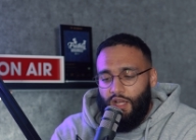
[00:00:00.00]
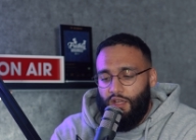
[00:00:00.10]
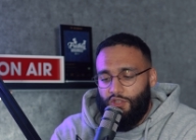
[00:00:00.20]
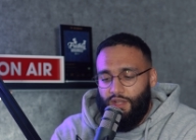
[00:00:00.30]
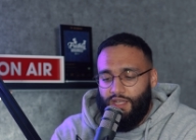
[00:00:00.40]

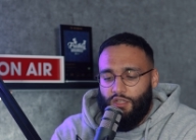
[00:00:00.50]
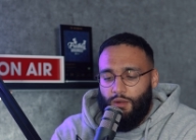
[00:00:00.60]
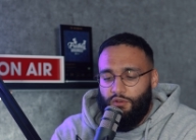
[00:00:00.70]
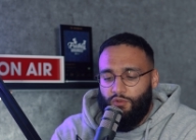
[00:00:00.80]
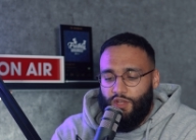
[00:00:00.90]
Uh, so, an
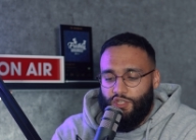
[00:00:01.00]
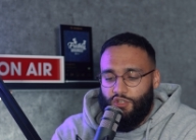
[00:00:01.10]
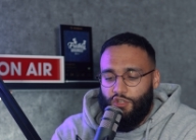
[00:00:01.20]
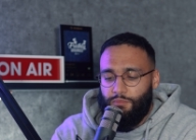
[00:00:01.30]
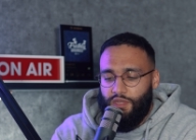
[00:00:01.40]
example of a
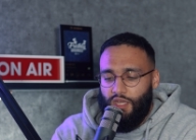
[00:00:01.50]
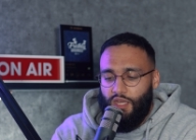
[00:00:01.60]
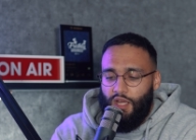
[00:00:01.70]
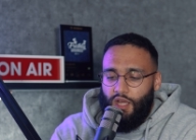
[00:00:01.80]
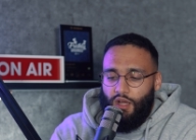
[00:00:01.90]
question could
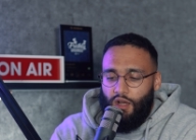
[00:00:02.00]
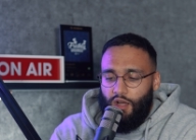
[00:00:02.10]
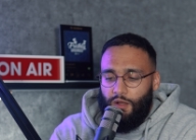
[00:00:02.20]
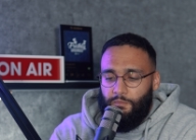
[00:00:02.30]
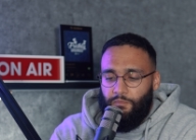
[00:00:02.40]
be
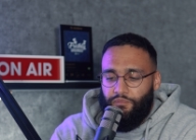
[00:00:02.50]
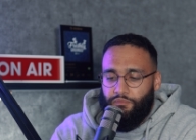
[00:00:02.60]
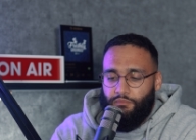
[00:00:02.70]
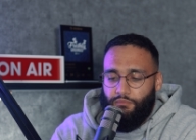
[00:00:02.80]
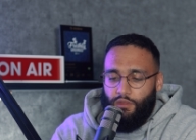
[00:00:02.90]
um,
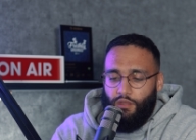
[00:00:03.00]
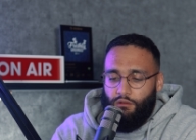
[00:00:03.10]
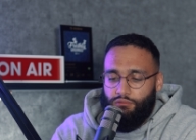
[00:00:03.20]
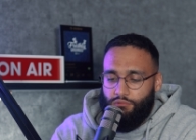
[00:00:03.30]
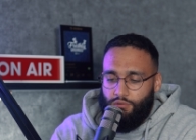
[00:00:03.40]

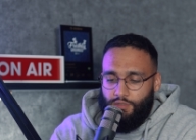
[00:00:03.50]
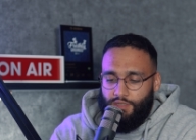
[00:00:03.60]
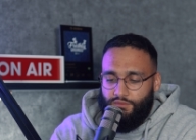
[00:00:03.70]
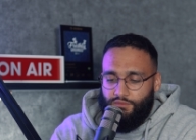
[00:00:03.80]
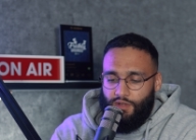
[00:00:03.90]

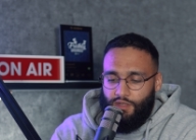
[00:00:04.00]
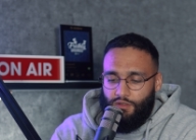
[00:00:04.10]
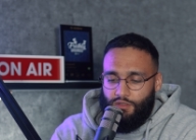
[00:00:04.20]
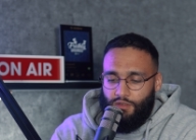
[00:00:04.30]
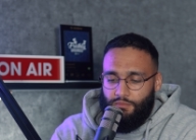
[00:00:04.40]
let's
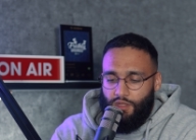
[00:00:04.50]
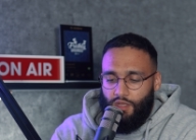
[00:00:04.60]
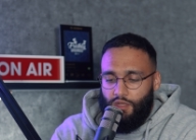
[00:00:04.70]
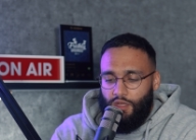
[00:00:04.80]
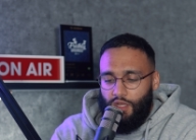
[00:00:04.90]
find
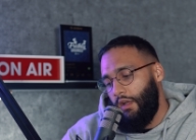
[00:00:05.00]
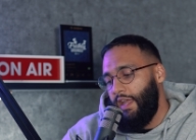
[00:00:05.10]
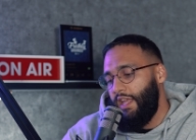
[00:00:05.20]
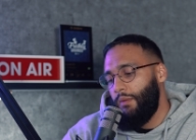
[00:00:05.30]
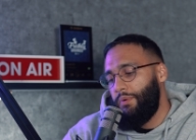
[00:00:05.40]
something.
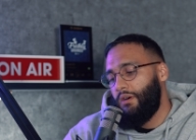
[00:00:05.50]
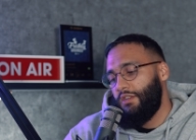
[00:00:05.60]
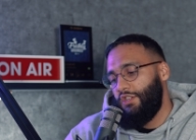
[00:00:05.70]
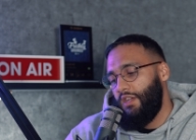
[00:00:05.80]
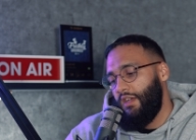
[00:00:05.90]
In the
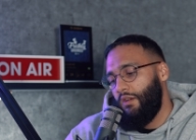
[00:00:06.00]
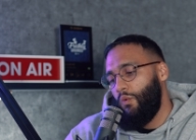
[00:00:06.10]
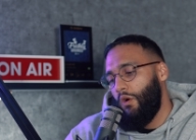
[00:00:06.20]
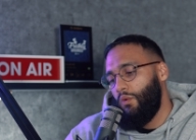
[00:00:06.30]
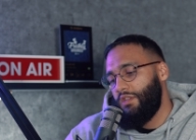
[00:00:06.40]
past year,
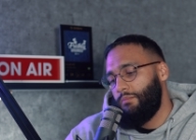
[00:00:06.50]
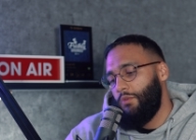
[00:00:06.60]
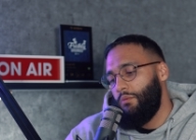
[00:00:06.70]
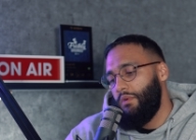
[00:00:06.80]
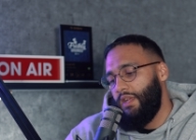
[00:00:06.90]
what was the
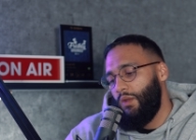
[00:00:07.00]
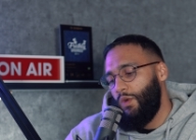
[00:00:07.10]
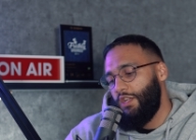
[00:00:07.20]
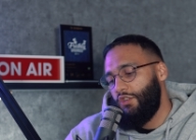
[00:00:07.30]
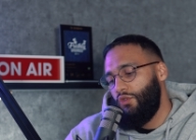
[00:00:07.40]
moment in
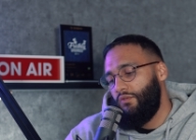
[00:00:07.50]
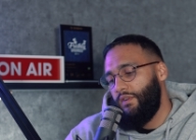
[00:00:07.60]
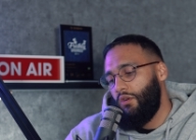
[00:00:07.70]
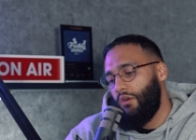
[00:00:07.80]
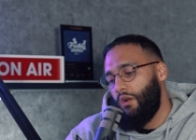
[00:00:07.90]
which you
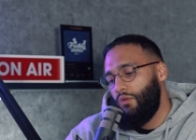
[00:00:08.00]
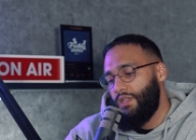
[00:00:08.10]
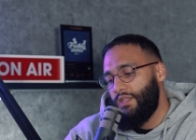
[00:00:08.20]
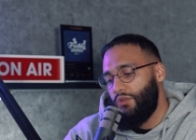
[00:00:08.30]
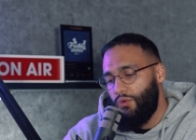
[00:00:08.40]
felt
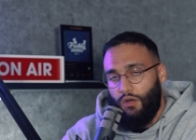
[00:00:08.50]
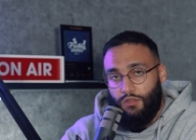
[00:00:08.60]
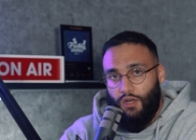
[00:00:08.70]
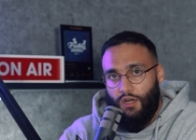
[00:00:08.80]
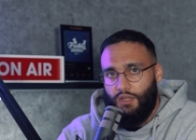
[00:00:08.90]
closest to
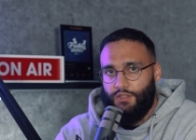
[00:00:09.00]
Allah?